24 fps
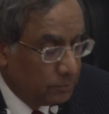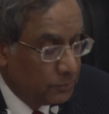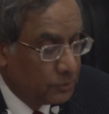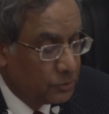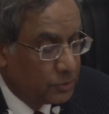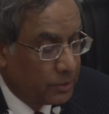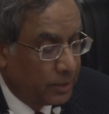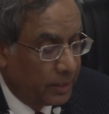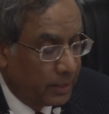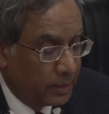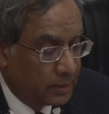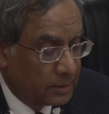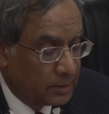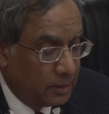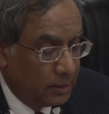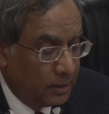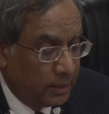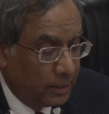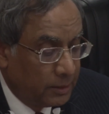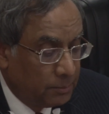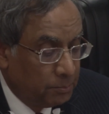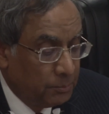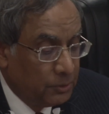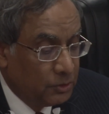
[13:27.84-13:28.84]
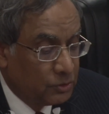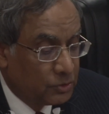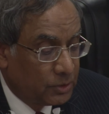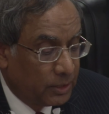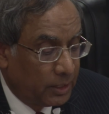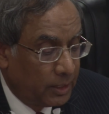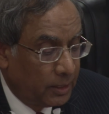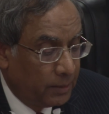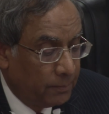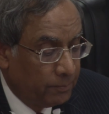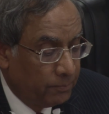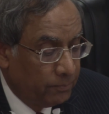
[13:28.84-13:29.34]
Mr. Rector, let me
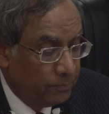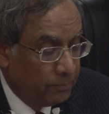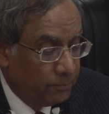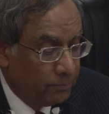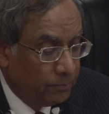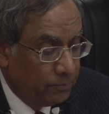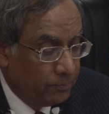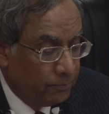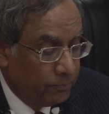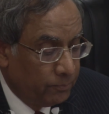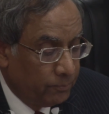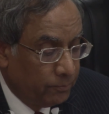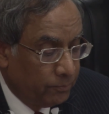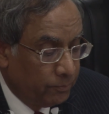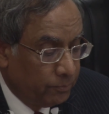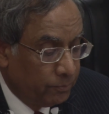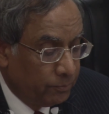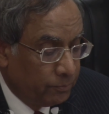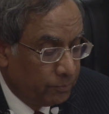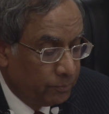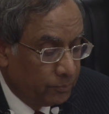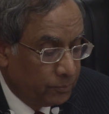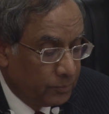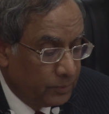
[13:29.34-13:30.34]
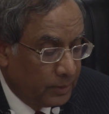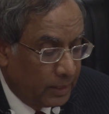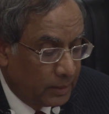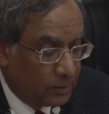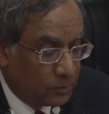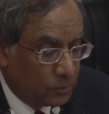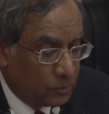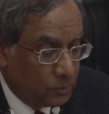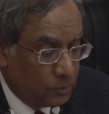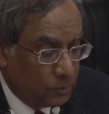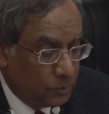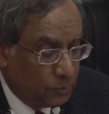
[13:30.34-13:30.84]
say
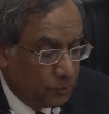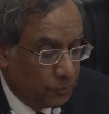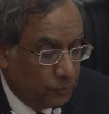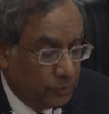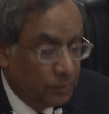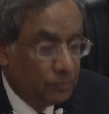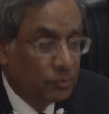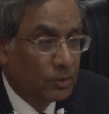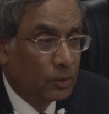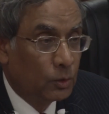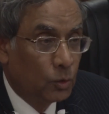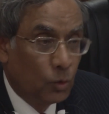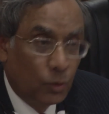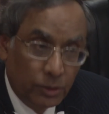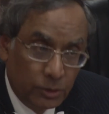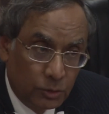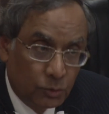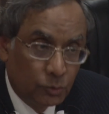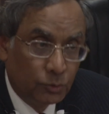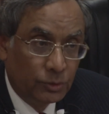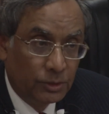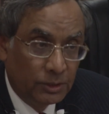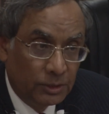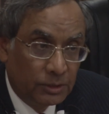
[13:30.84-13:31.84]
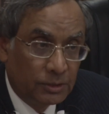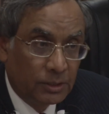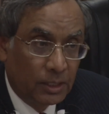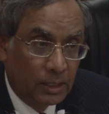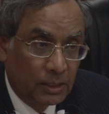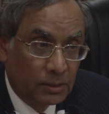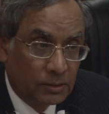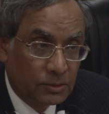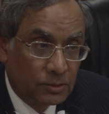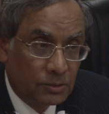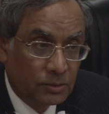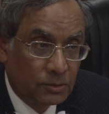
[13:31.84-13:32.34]
that we will go into
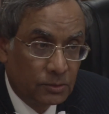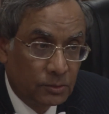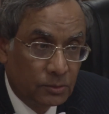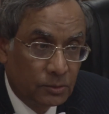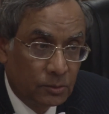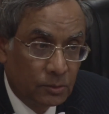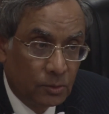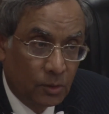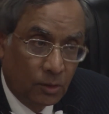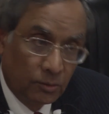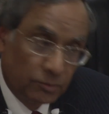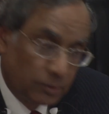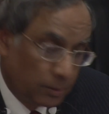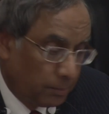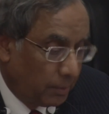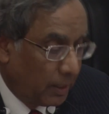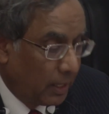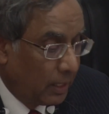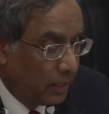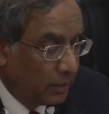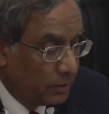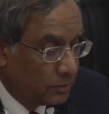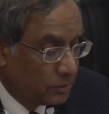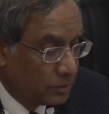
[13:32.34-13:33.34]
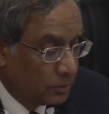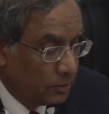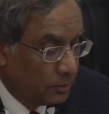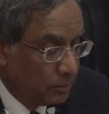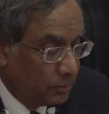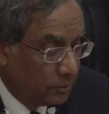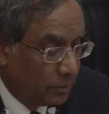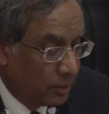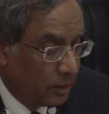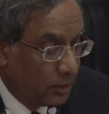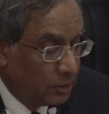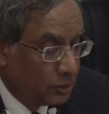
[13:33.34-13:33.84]
details of the bilateral
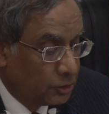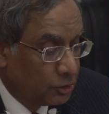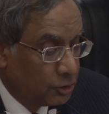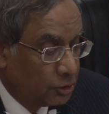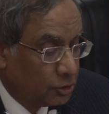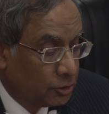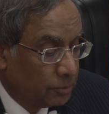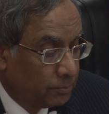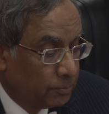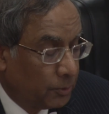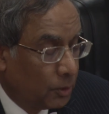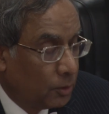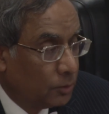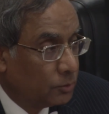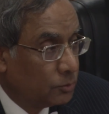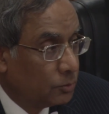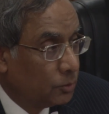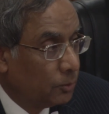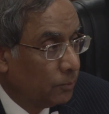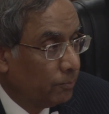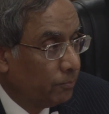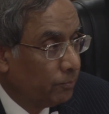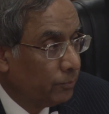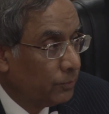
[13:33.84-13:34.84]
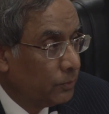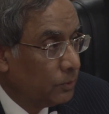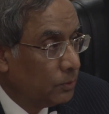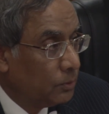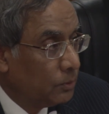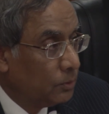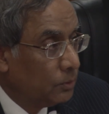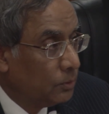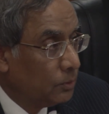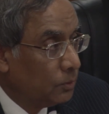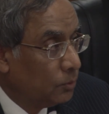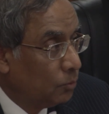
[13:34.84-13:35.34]
relationship also.
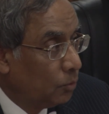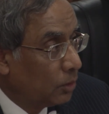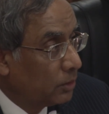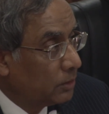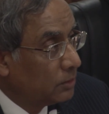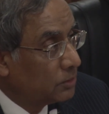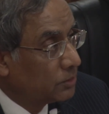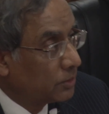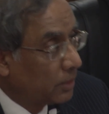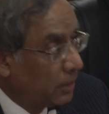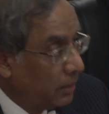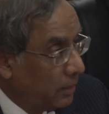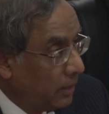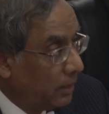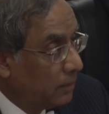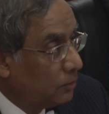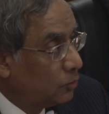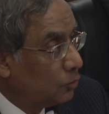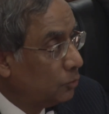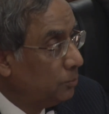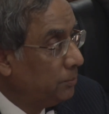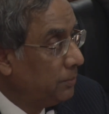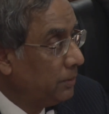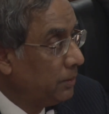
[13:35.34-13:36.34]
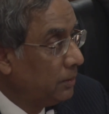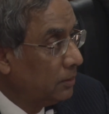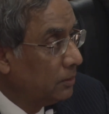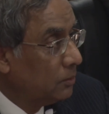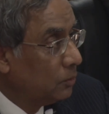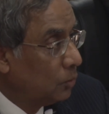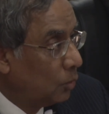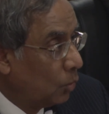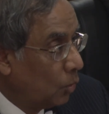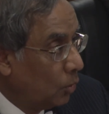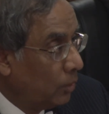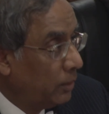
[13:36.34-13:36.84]
What is clear to
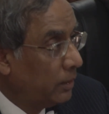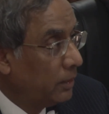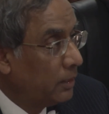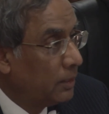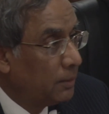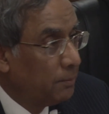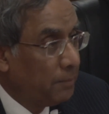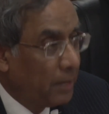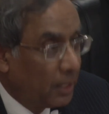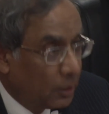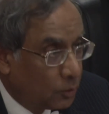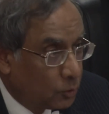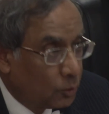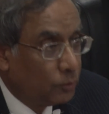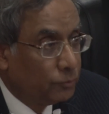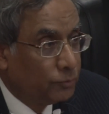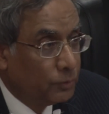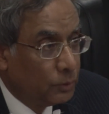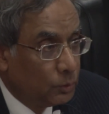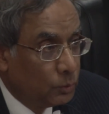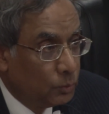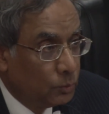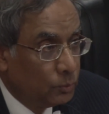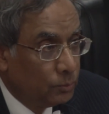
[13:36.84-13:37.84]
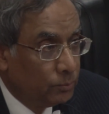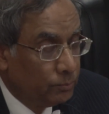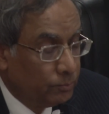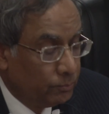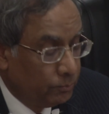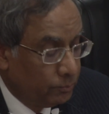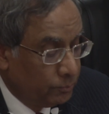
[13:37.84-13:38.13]
me, holding a macro view,